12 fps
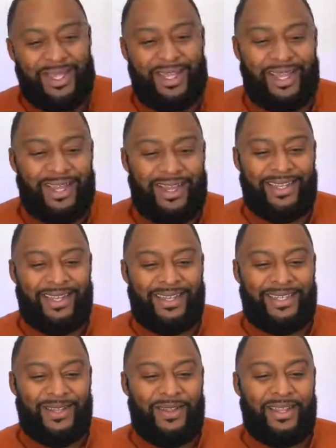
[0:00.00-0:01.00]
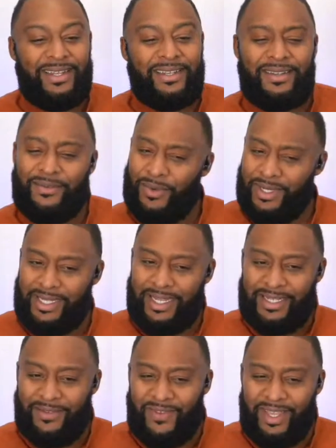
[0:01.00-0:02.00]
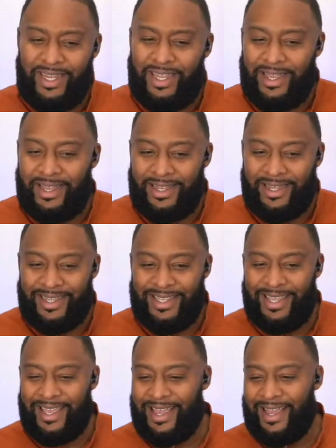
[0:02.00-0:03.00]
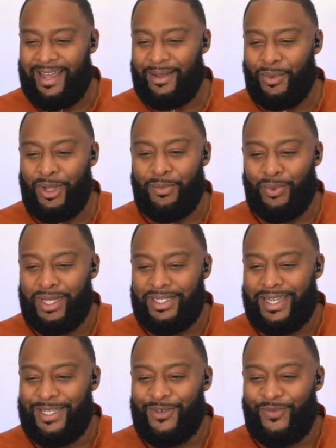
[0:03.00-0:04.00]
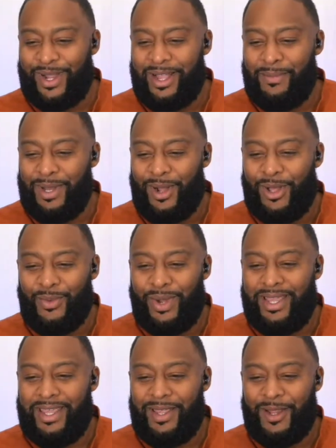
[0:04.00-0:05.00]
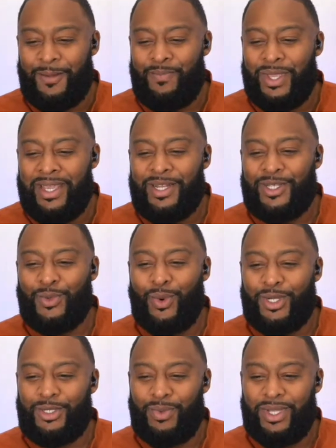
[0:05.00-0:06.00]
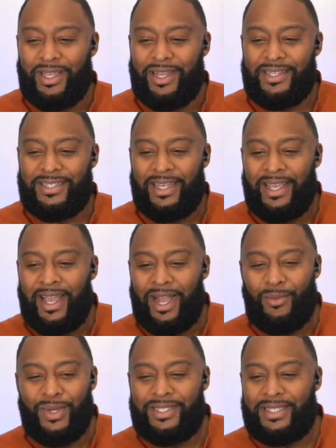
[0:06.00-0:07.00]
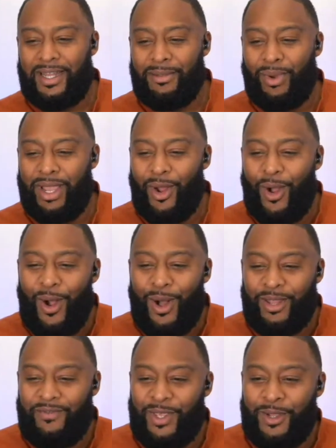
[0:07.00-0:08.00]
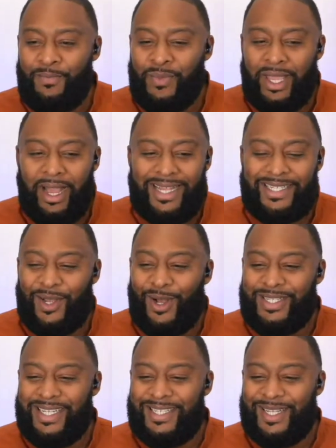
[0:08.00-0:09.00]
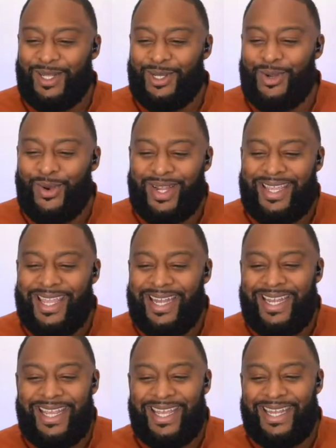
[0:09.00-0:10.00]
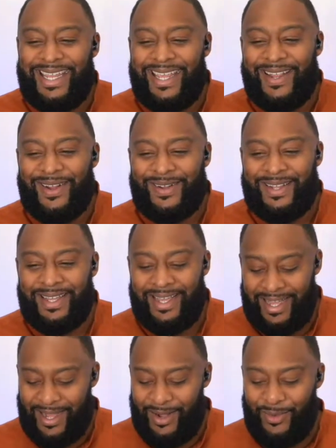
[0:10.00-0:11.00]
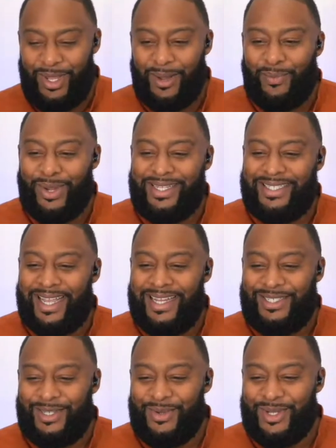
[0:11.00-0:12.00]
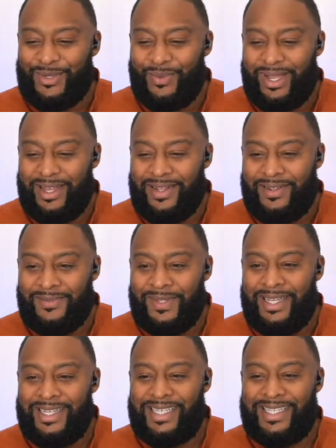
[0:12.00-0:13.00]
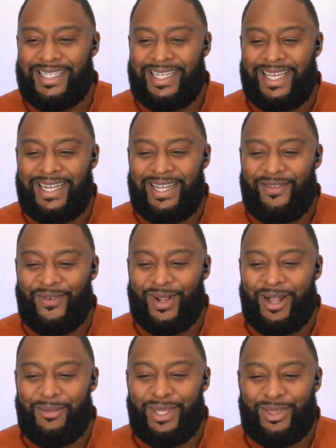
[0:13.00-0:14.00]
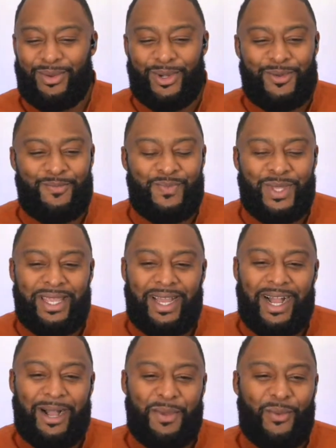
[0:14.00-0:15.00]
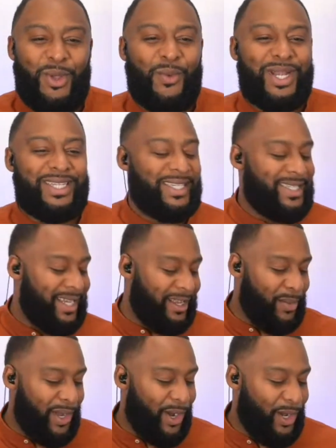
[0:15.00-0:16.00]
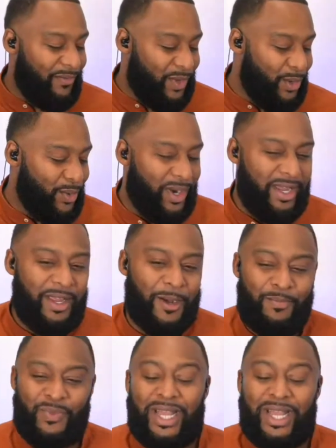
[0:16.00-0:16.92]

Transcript: What is that? Davidia? Yeah, we appreciate you for coming all the way here to worship with us. We celebrate all of you. I saw Sister Lenore Kennedy in here. We appreciate you as well, Sister Kennedy, for coming through. And we want to just celebrate all of you who are here.